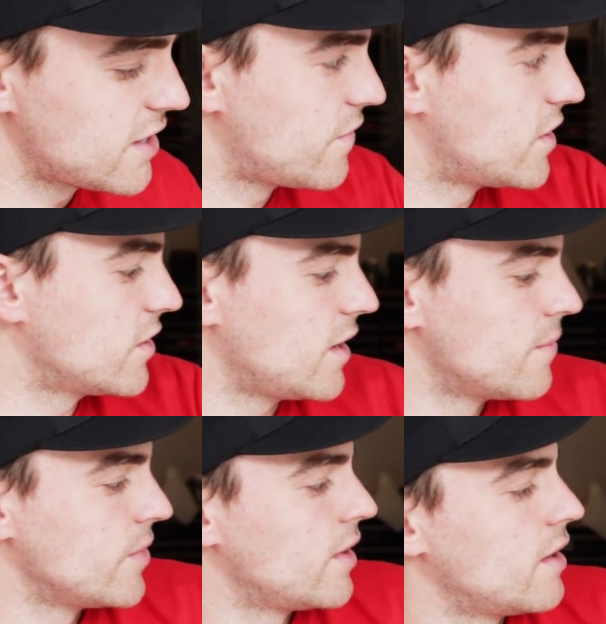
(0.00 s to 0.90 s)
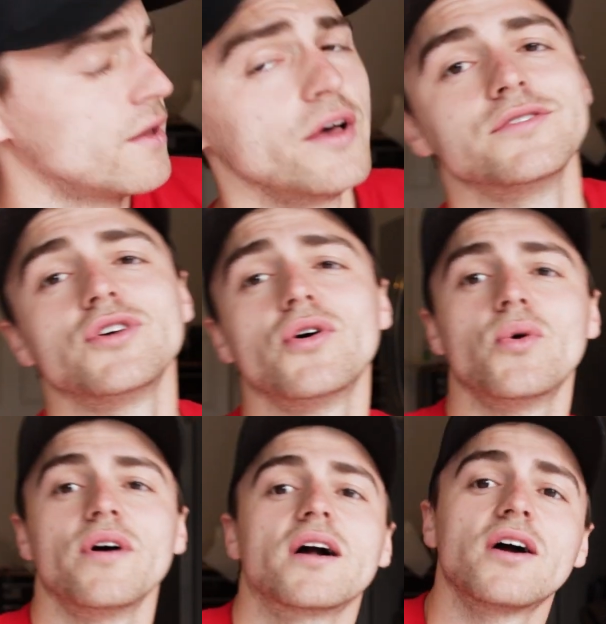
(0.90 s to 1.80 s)
definitely.
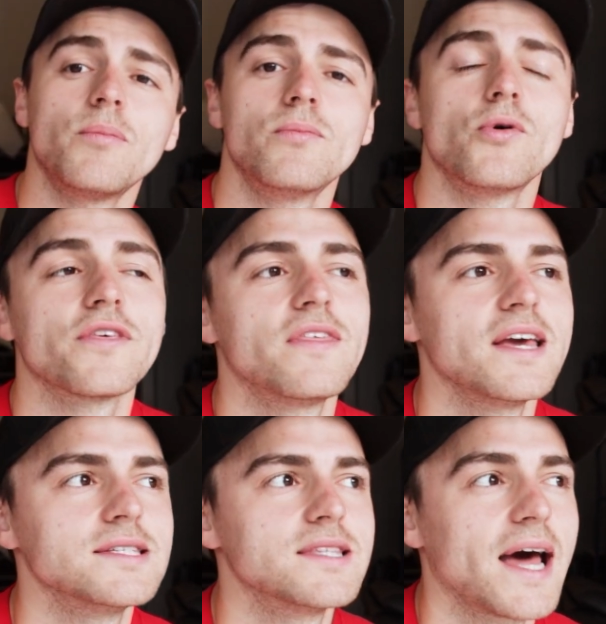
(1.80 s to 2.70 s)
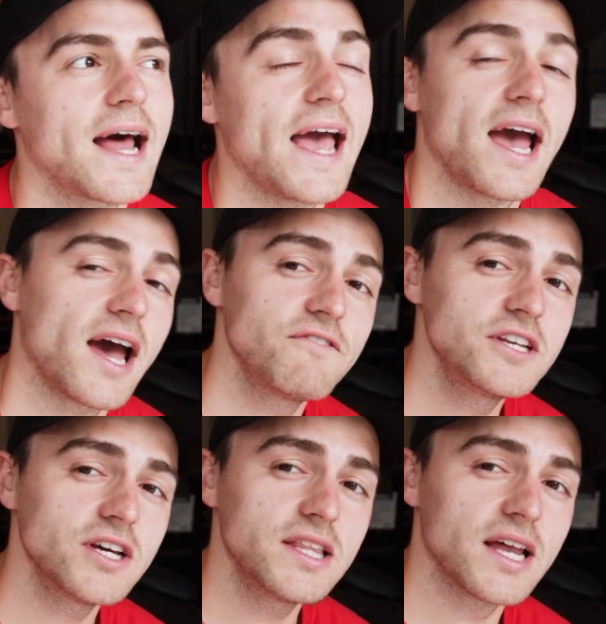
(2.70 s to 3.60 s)
So a couple more things that I
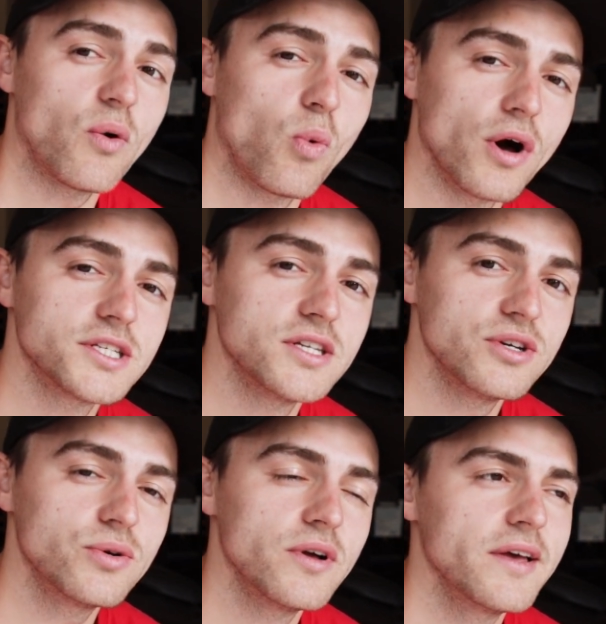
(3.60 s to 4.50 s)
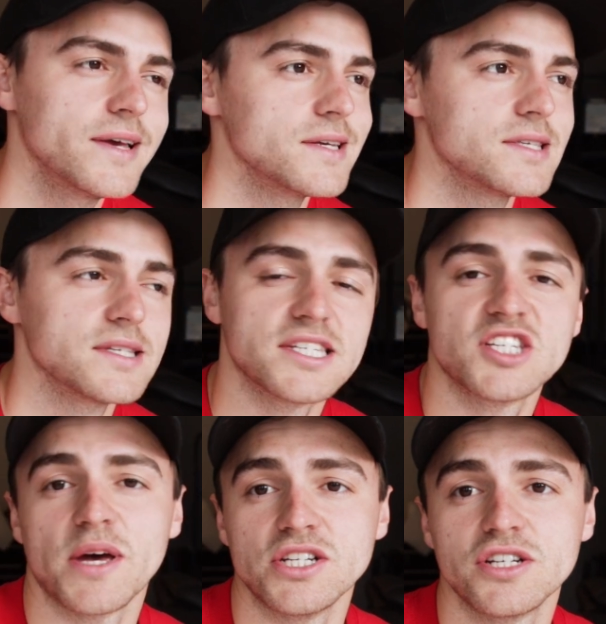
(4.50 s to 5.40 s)
haven't done that I want to do is the
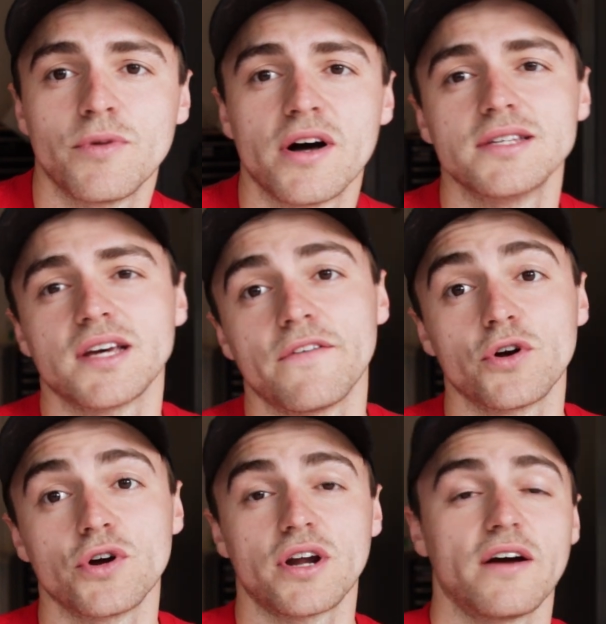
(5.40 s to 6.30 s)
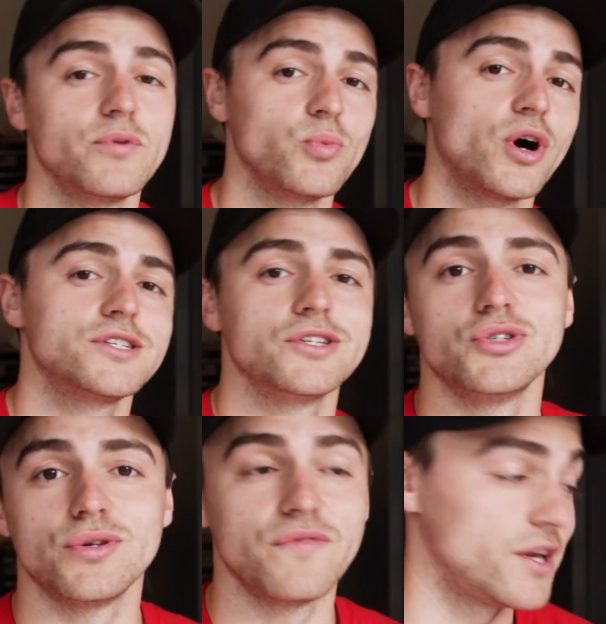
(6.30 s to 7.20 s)
suspension mods. I've been watching
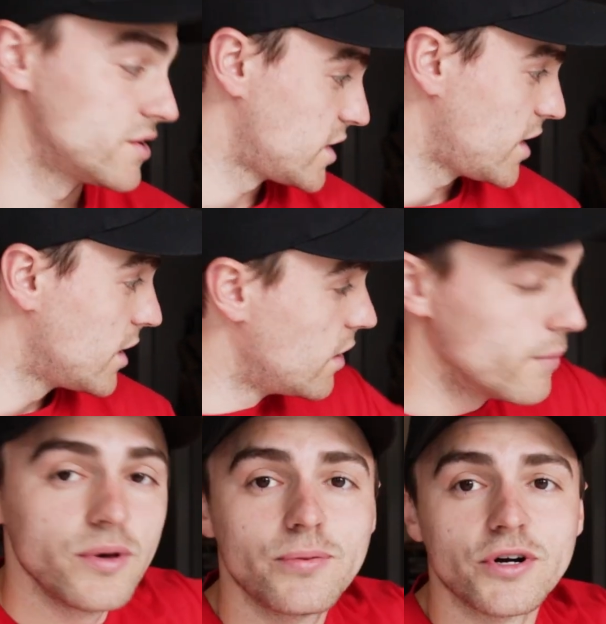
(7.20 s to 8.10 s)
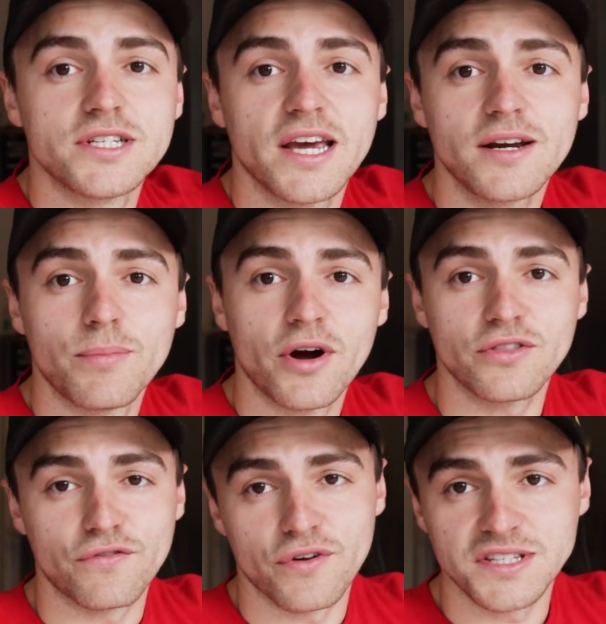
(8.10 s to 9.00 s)
YouTube videos that people are taking apart
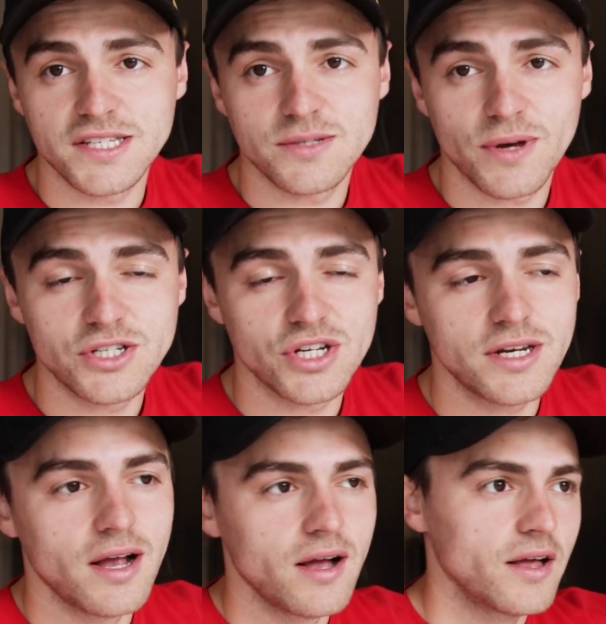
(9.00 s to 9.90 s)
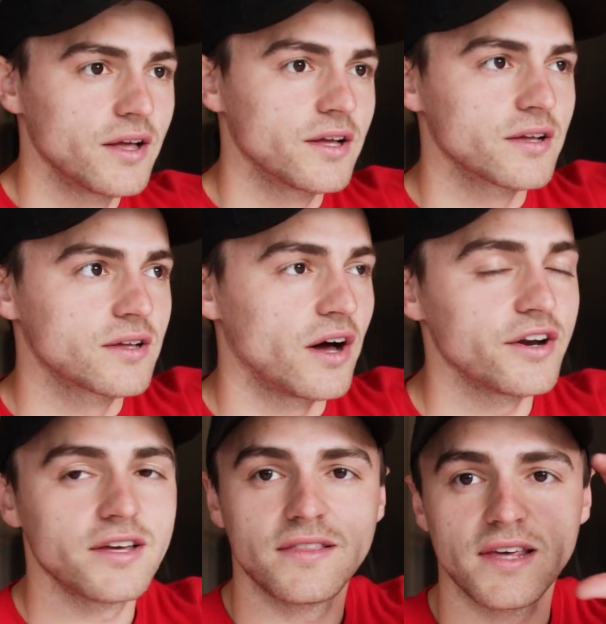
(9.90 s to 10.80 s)
the front suspension,
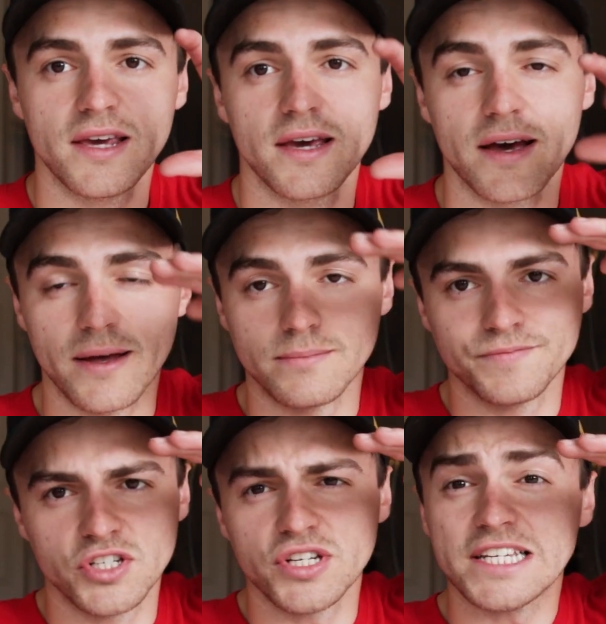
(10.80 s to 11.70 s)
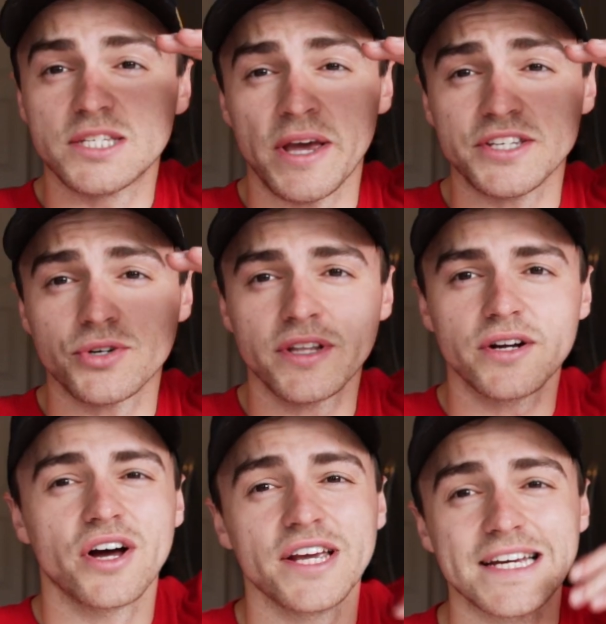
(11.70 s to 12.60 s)
cutting there's like a spacer in there,
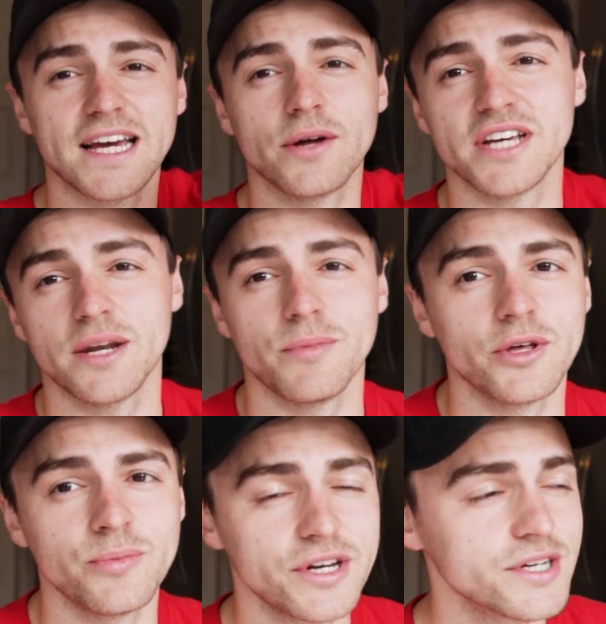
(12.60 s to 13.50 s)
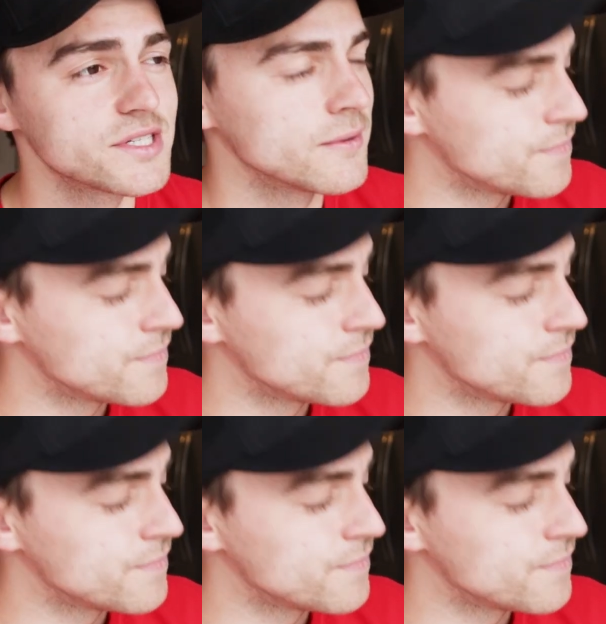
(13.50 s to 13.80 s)
cutting it down 10 millimeters,